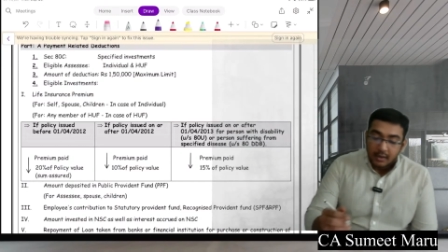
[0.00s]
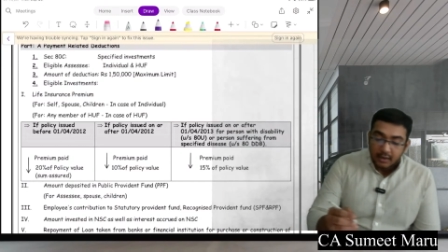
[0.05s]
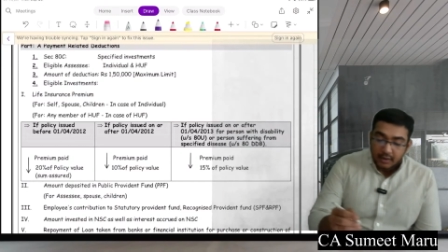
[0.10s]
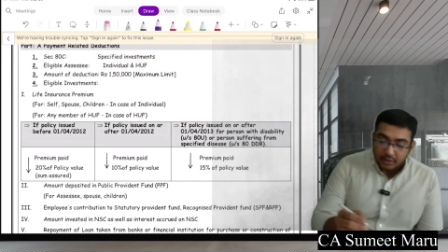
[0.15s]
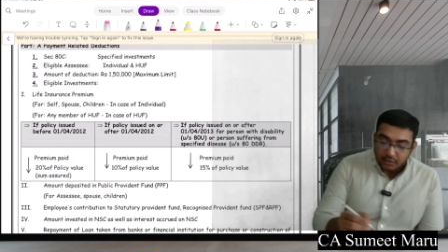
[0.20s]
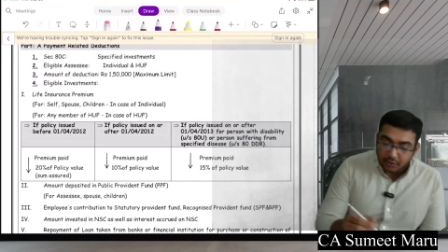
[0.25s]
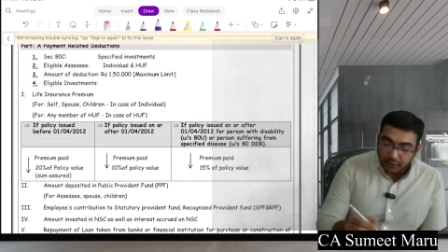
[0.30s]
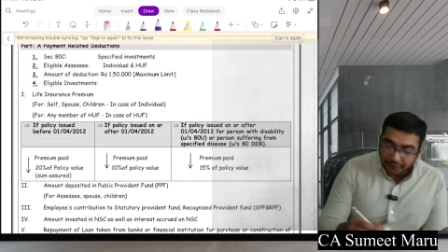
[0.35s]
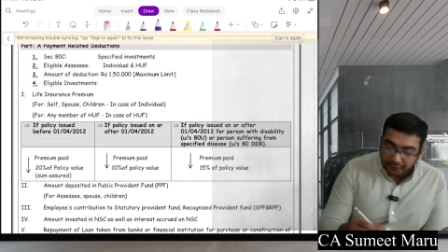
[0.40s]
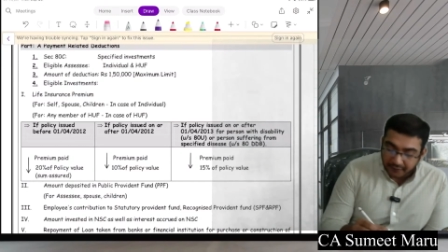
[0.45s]

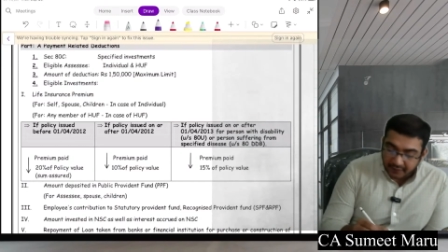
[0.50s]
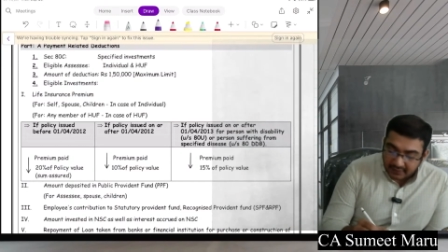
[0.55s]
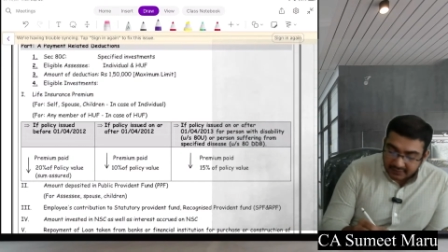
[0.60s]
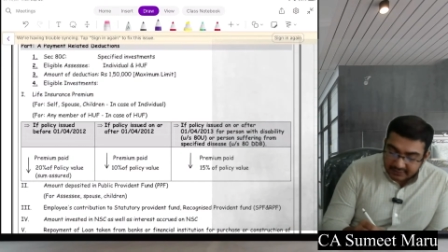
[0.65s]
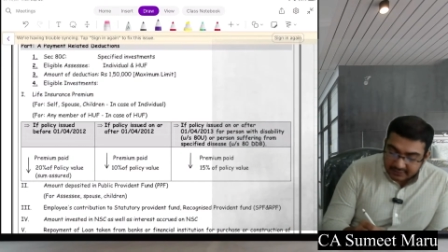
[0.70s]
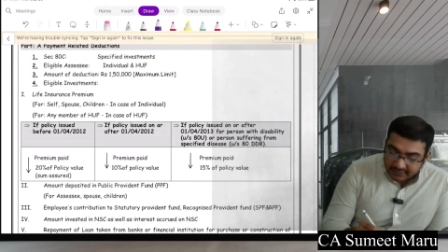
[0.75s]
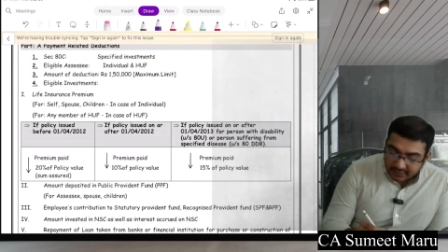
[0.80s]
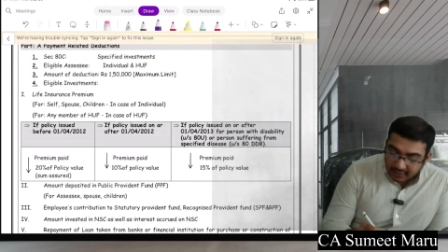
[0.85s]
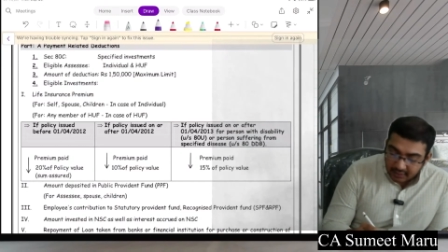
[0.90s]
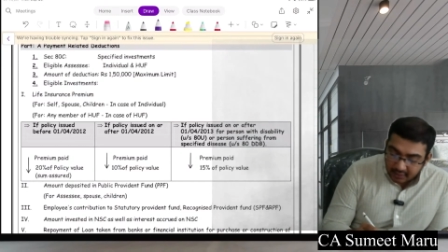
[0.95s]
So
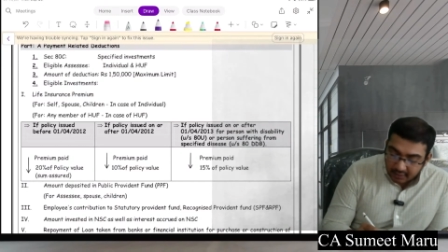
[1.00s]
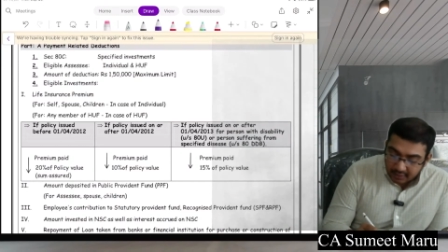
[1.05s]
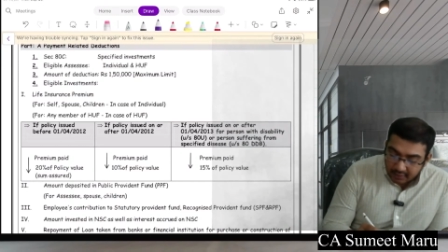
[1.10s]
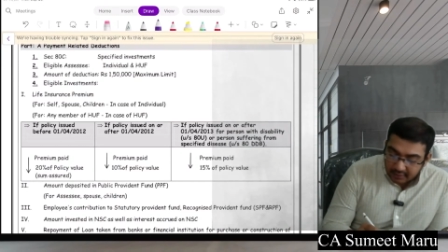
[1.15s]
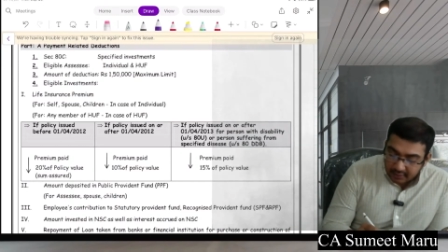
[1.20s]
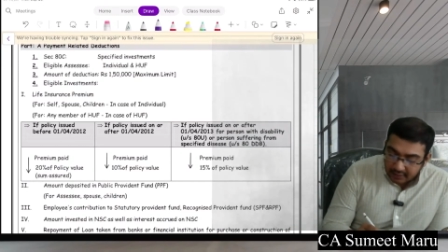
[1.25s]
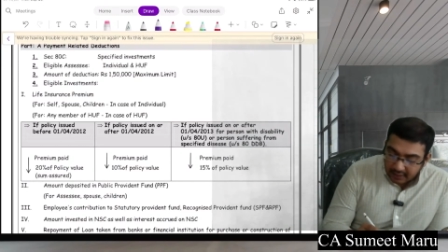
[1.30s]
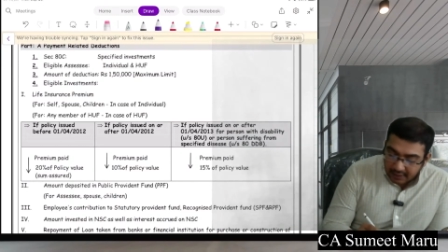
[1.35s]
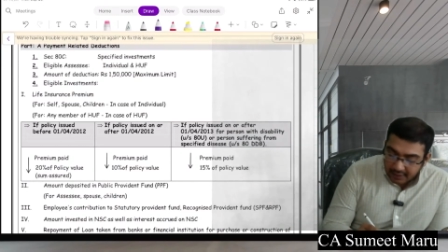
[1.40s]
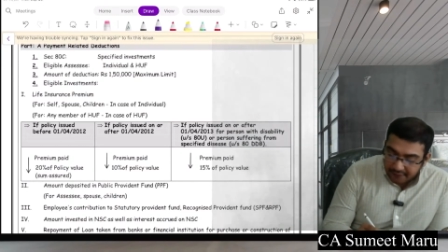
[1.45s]
first,
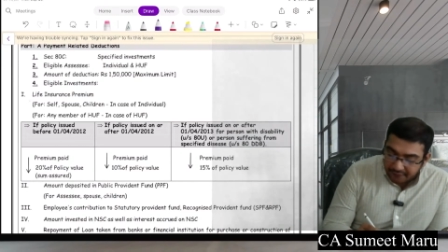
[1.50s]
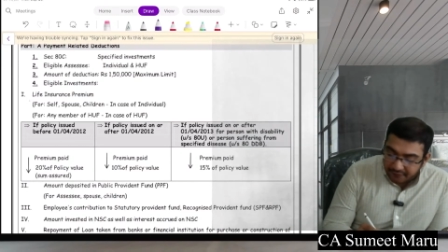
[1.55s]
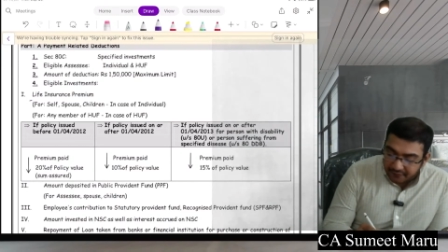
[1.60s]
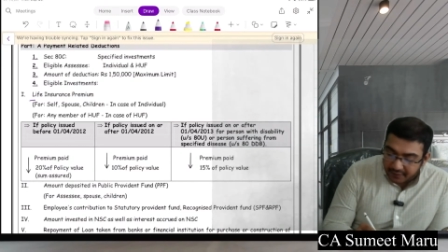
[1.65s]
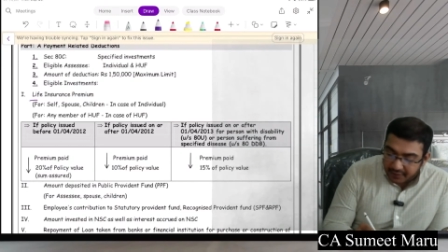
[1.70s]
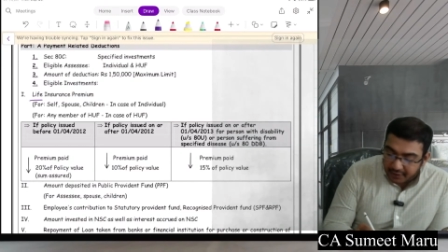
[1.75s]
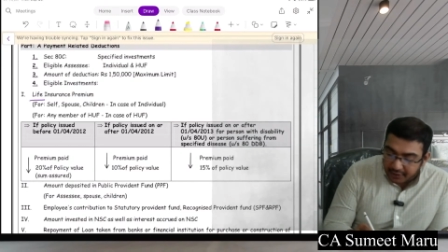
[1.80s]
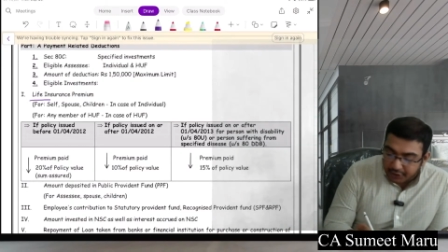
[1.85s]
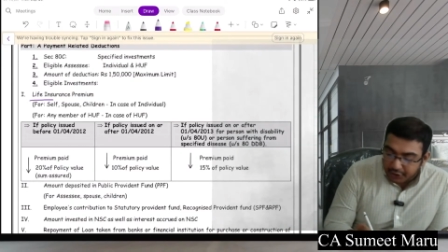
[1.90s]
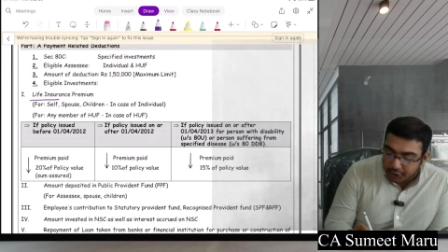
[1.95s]
life
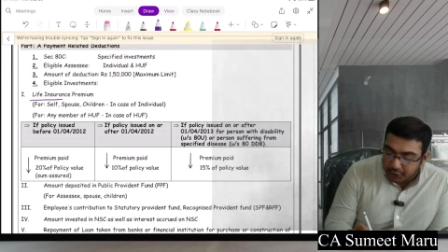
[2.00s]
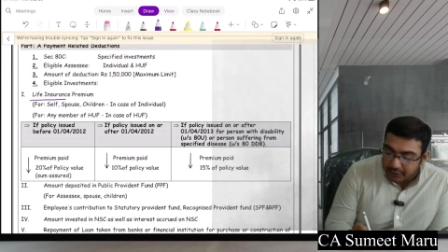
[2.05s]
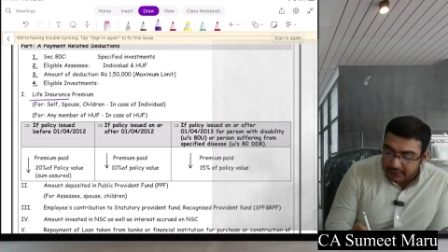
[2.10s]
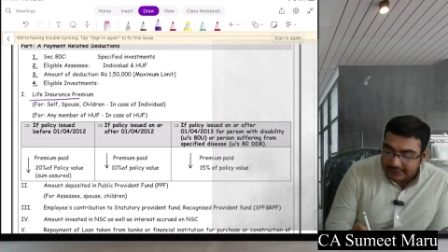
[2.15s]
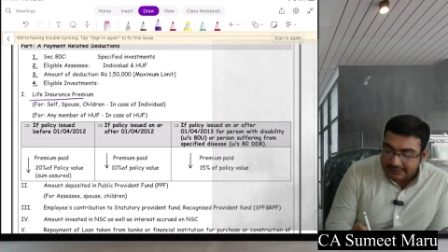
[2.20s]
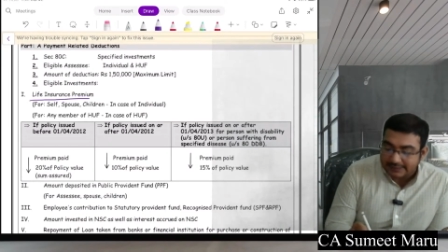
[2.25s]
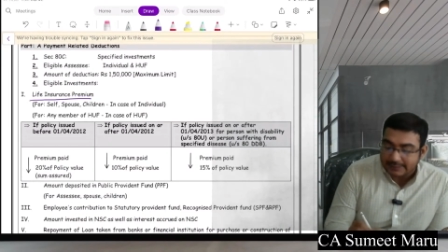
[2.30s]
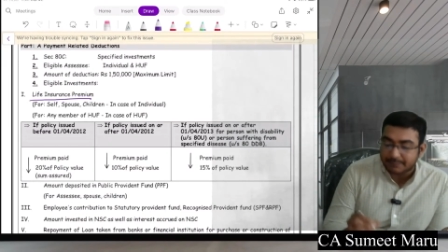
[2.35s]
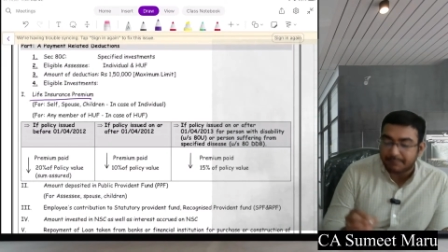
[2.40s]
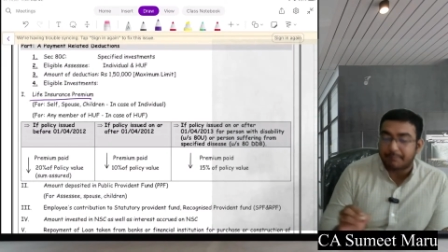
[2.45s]

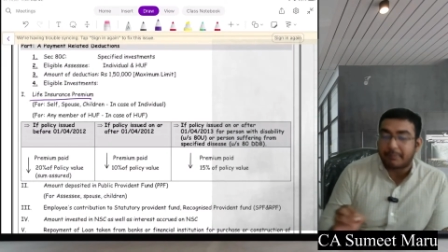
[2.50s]
insurance